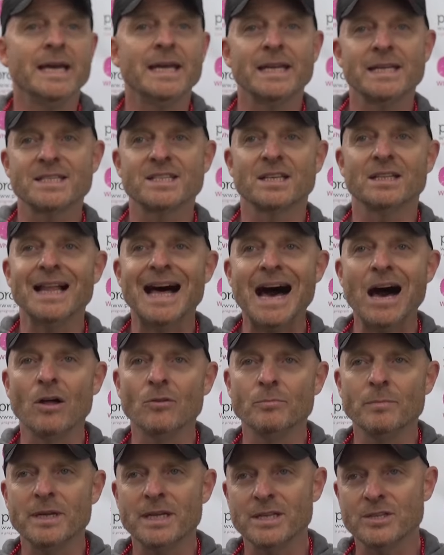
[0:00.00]
It has
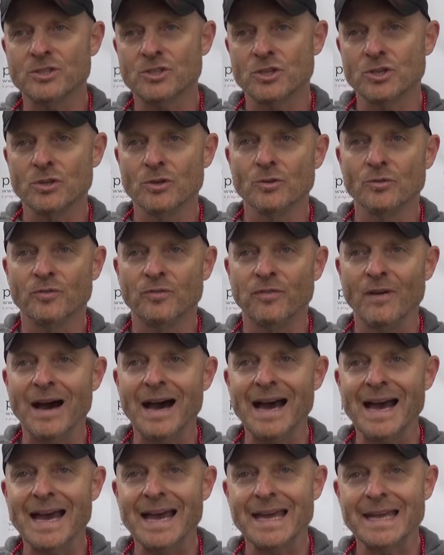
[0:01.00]
allowed me to
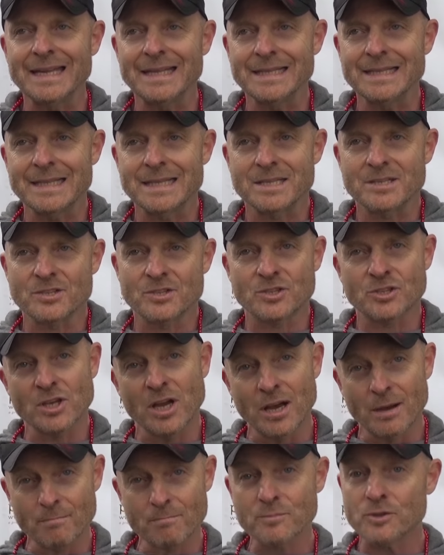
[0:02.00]
find
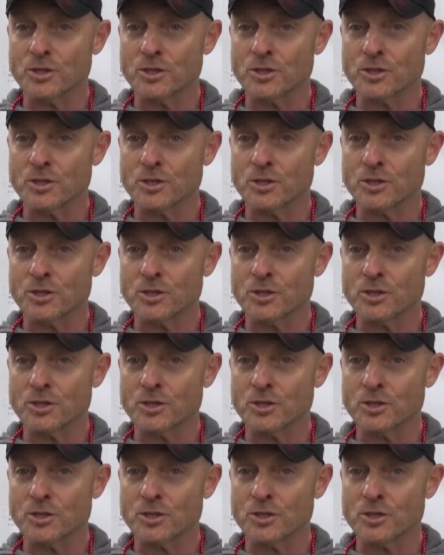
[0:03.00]
some